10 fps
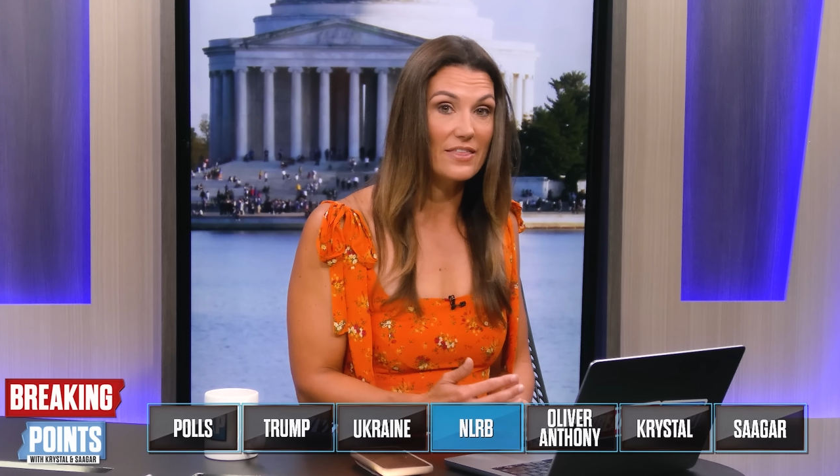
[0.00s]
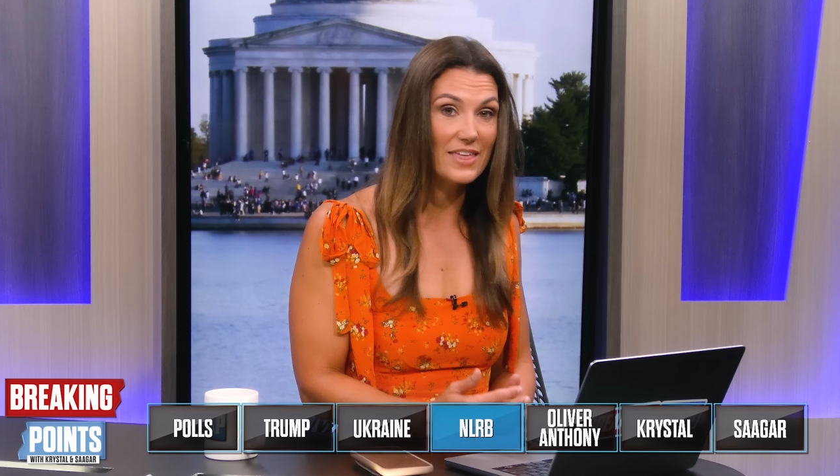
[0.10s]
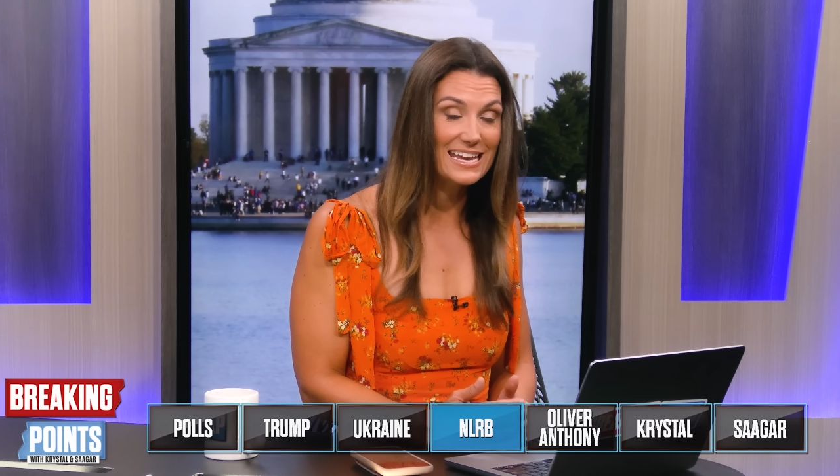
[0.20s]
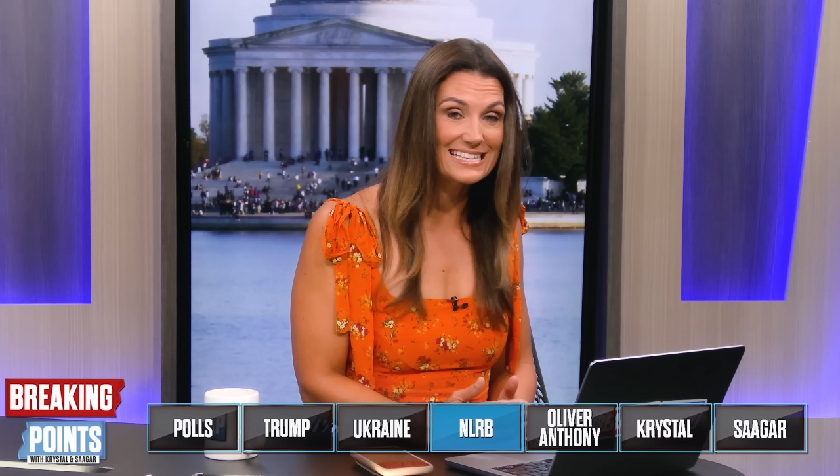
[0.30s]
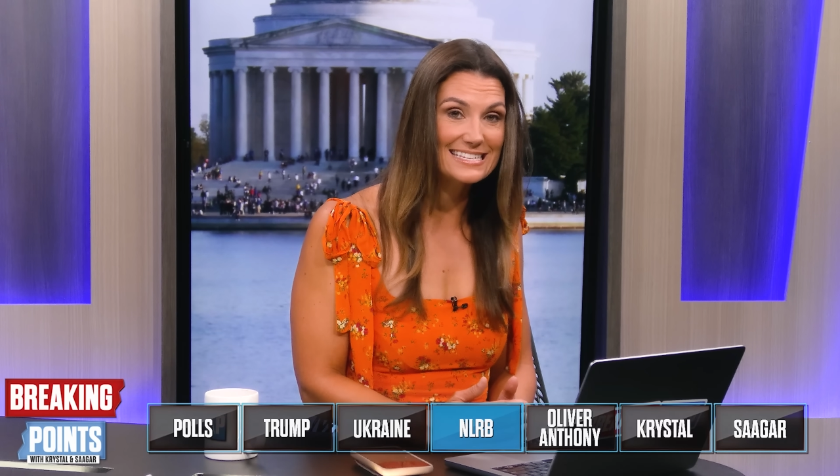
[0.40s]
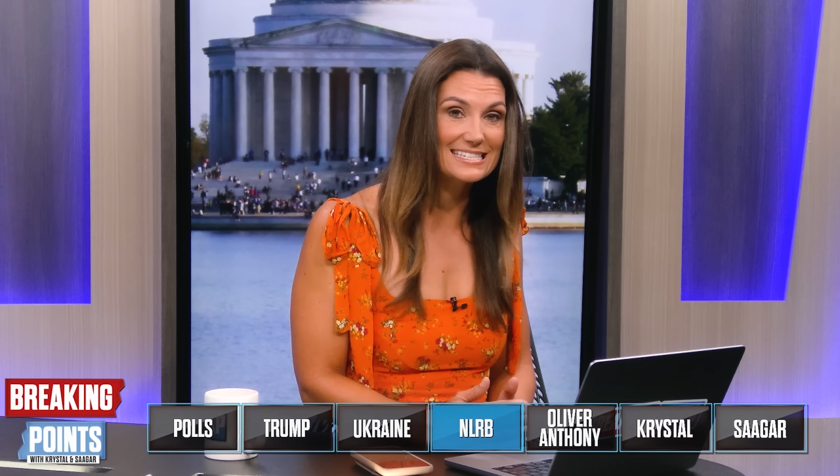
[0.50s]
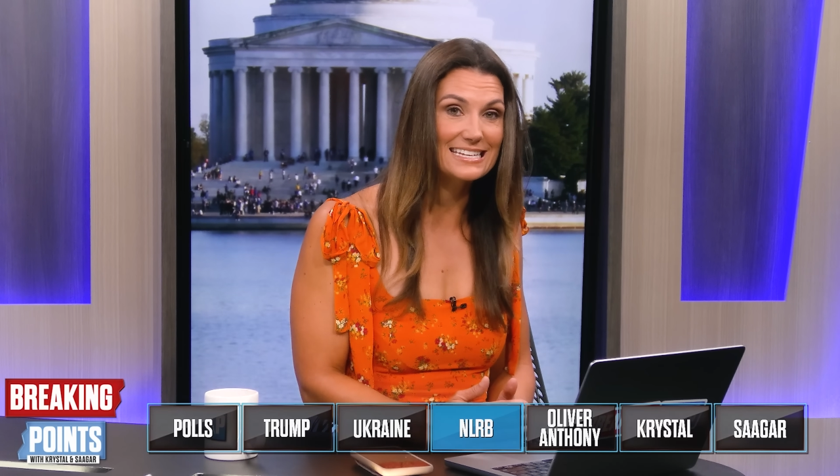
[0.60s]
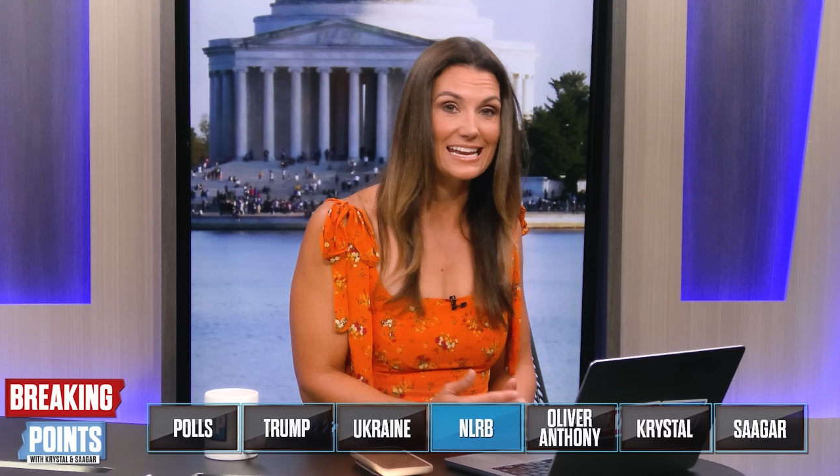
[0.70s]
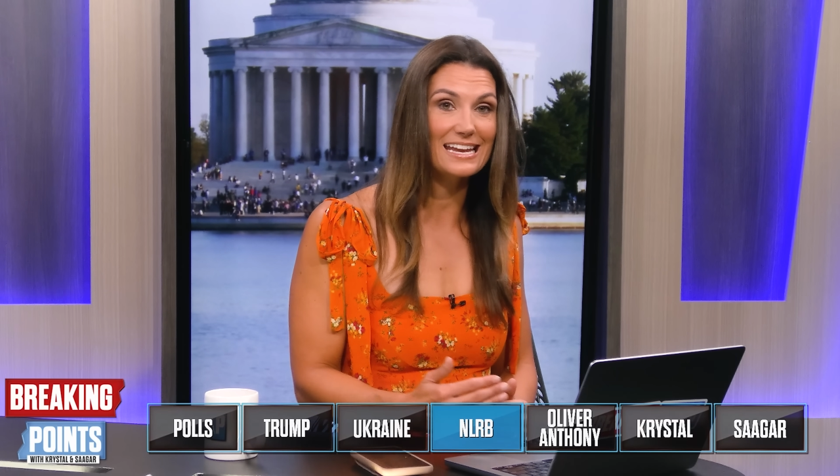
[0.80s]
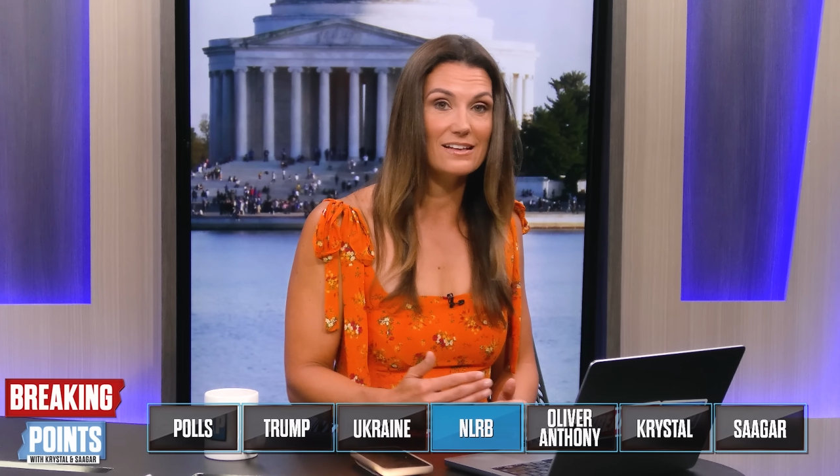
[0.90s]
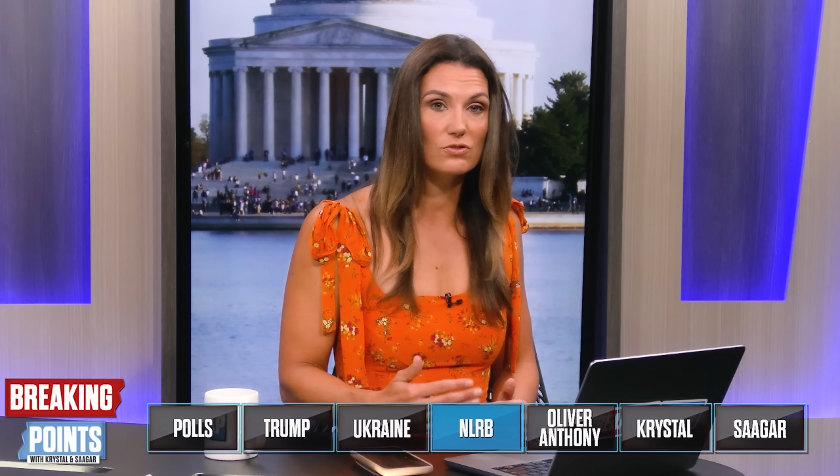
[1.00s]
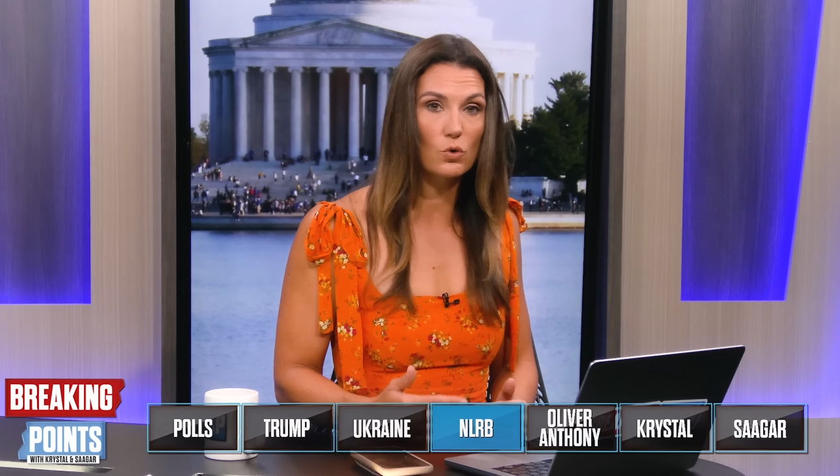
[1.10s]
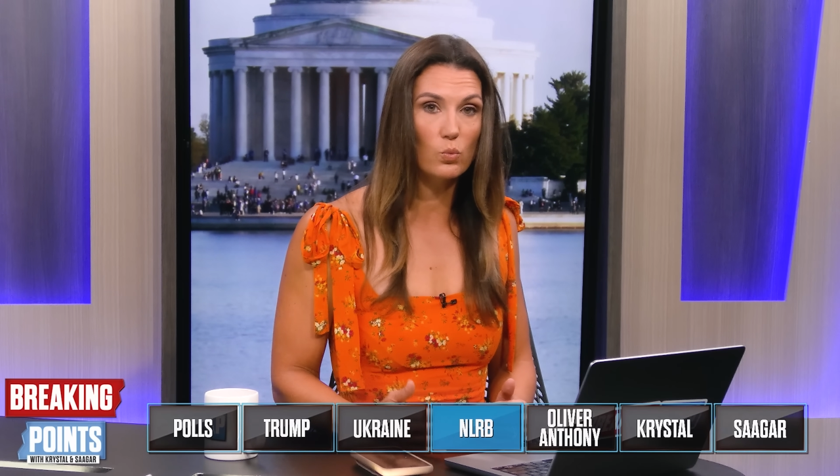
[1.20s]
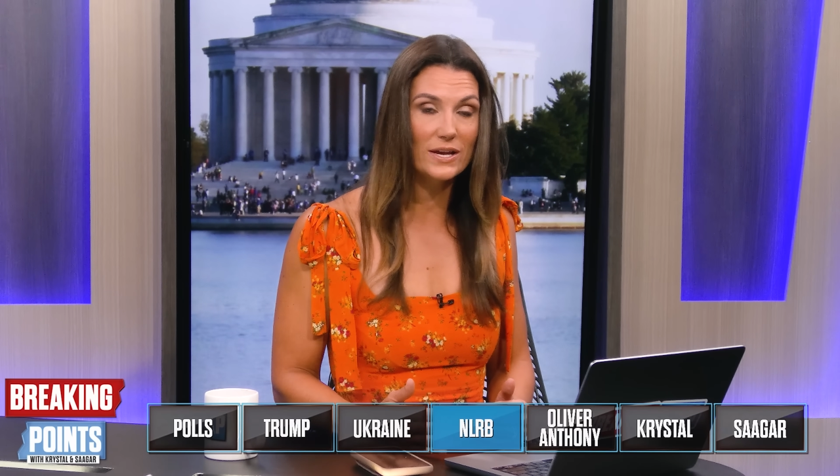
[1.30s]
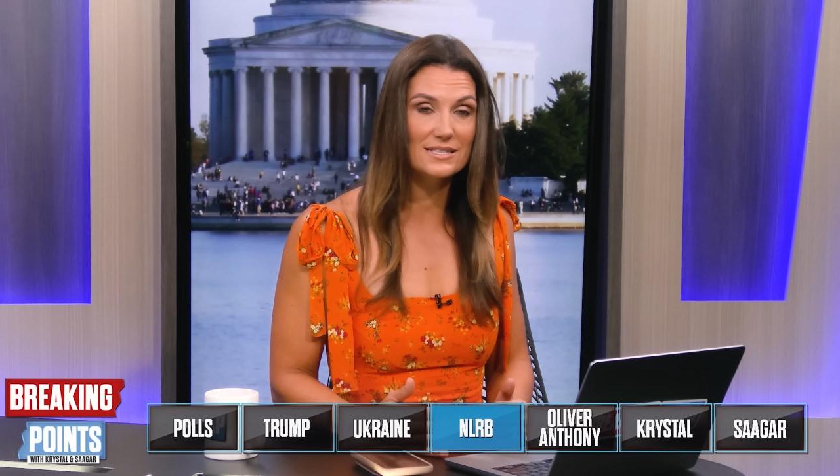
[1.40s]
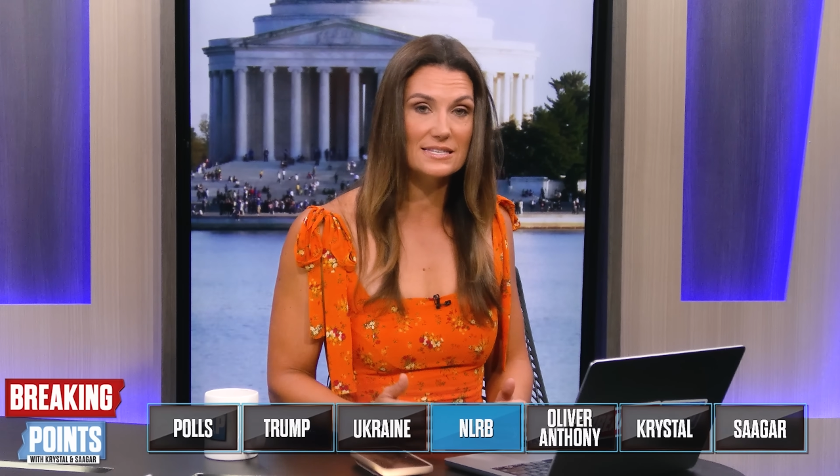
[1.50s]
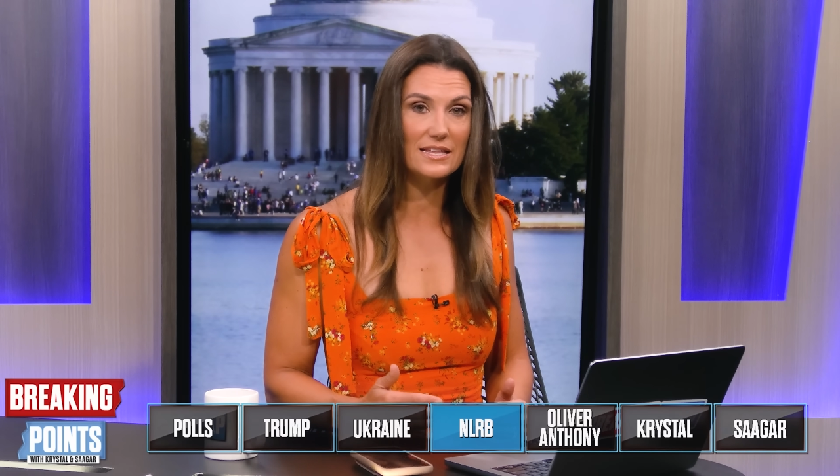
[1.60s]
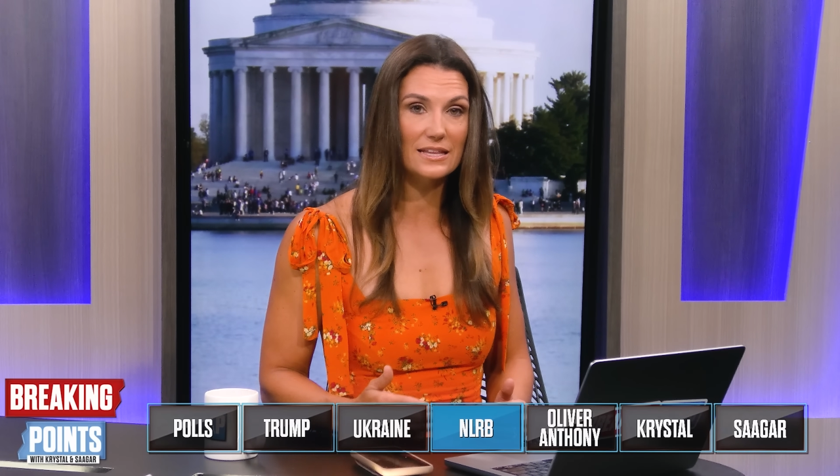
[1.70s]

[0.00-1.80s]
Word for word: I, they can see the wins